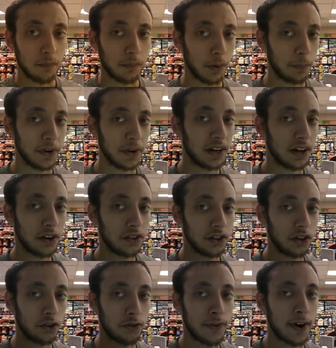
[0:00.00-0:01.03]
But because
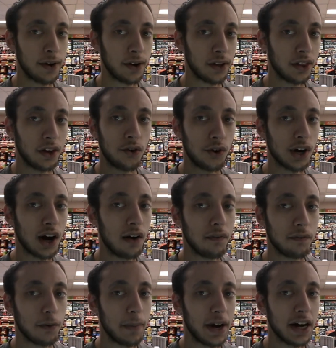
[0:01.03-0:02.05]
there's very little
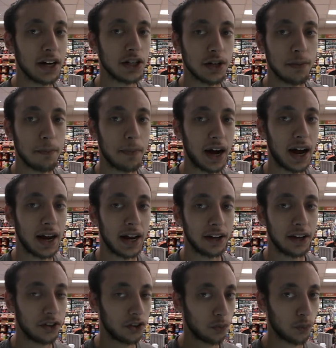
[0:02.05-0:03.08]
confirmation
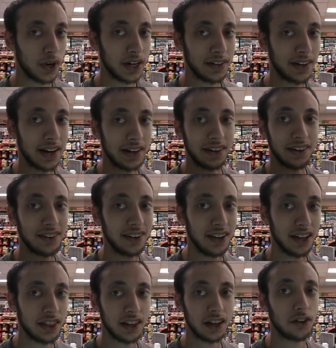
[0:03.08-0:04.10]
bias, we tend to
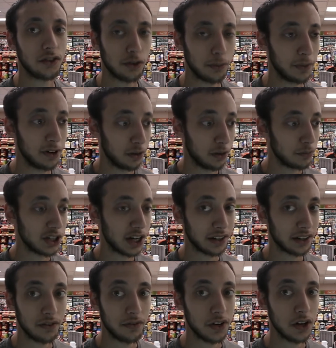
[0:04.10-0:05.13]
see things from an
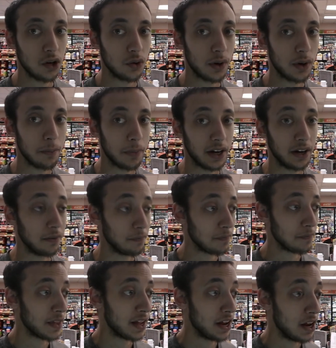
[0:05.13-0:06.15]
objective view and be
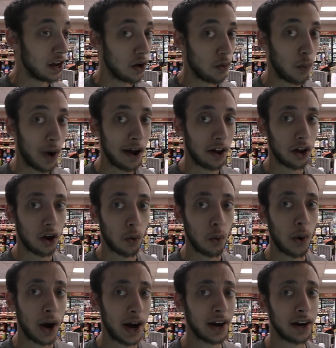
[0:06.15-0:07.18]
well
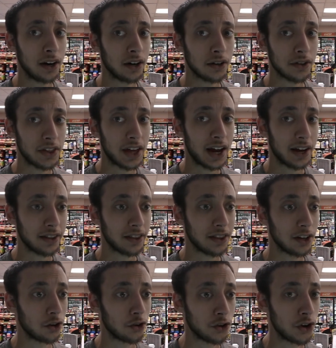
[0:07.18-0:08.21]
aware that
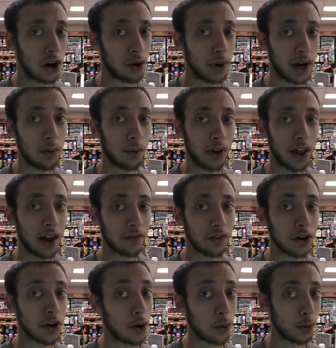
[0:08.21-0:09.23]
there's no way we'll
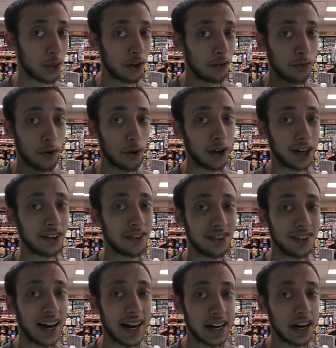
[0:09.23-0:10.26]
ever know the full
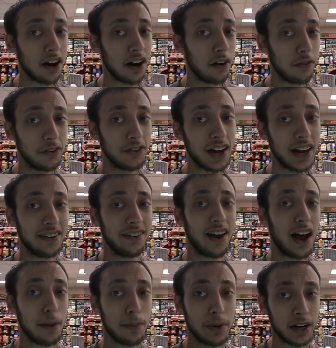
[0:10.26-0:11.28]
extent of said
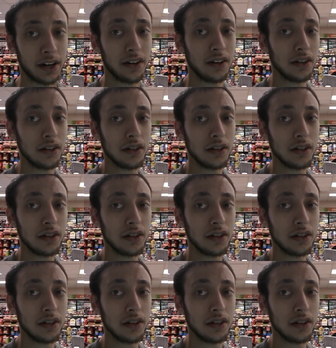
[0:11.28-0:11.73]
topic.